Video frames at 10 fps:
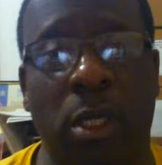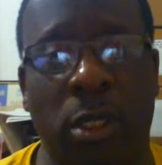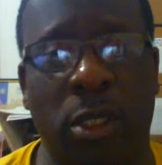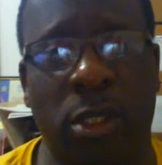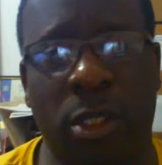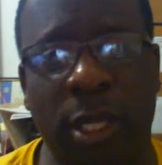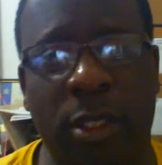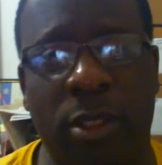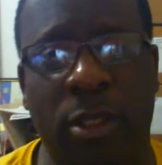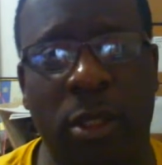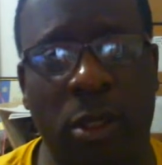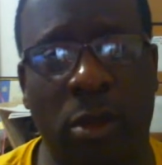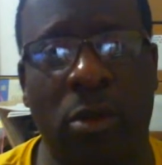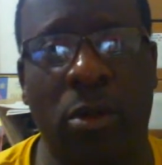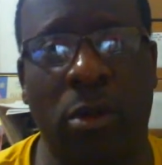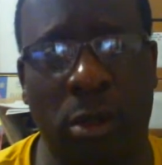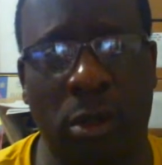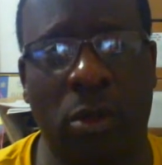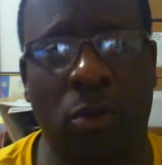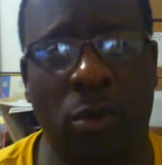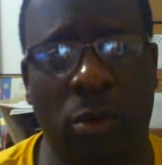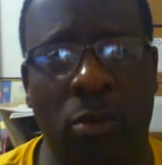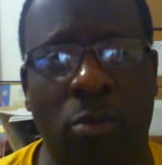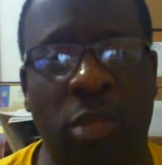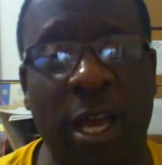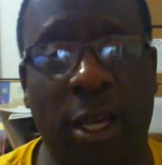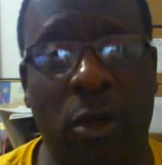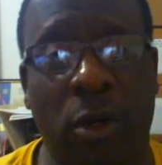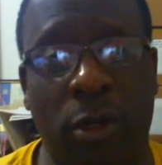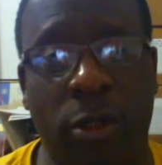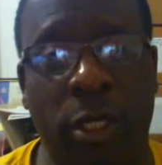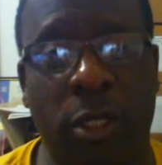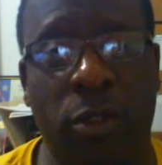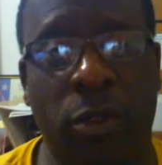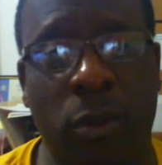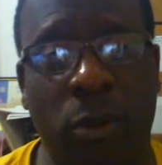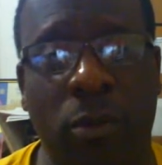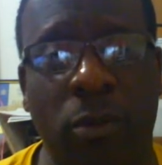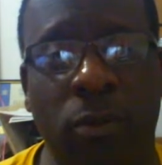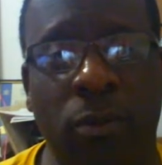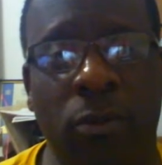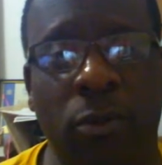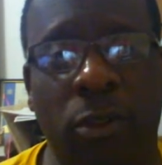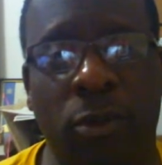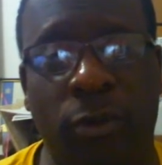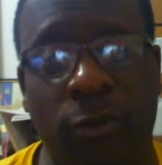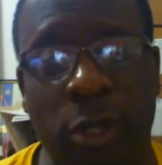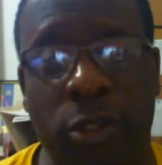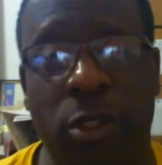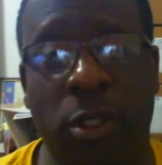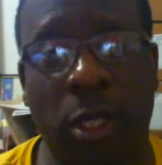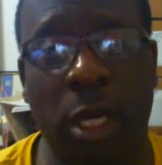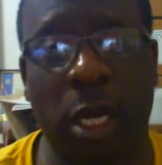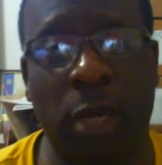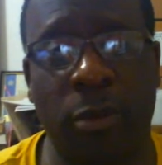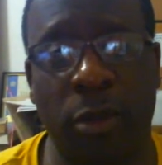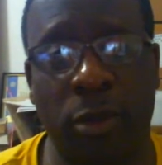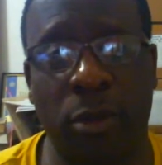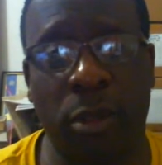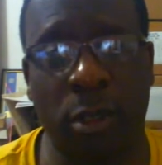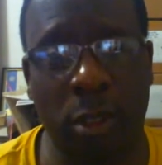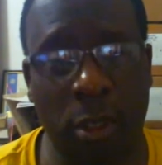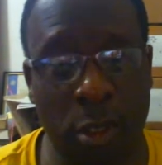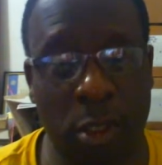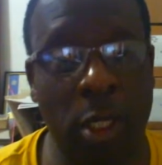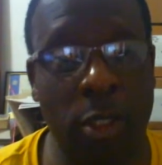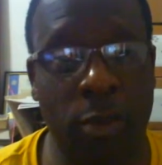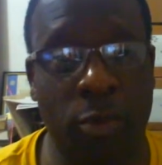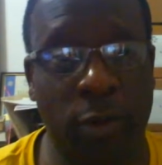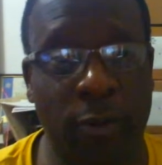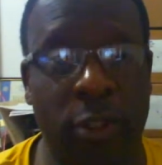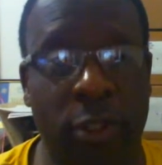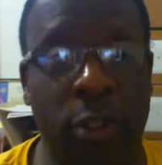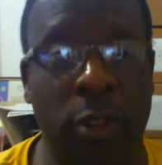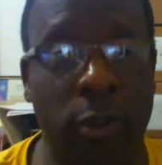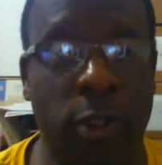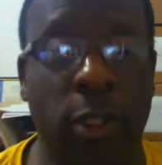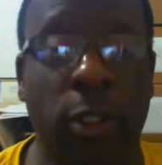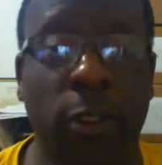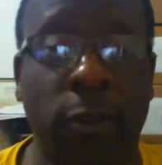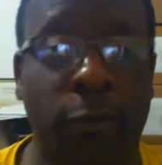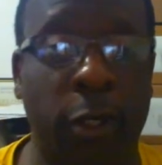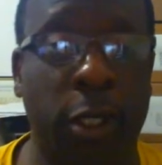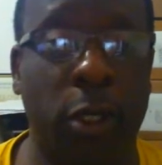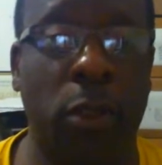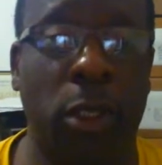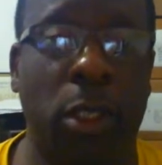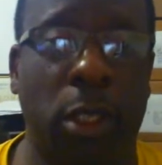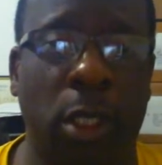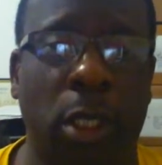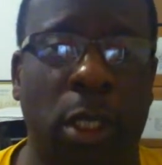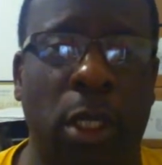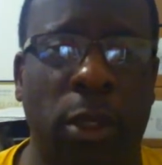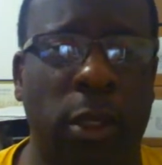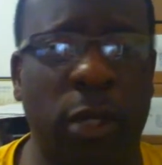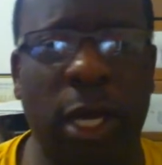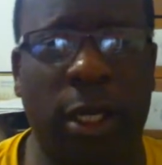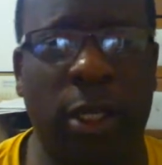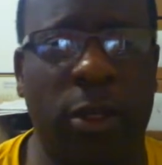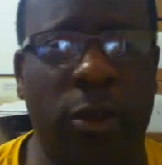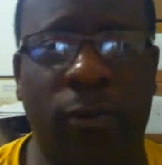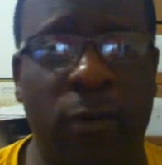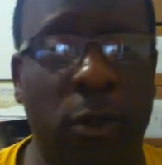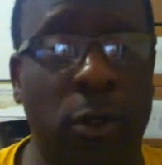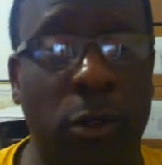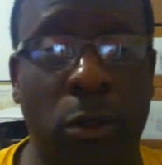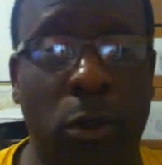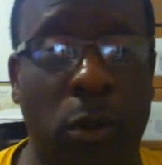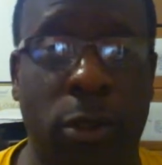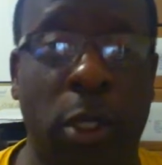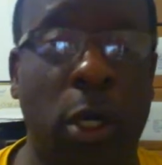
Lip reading: just like the black architecture profession that I've been discussed previously in this video. They're not getting their foot in the doors at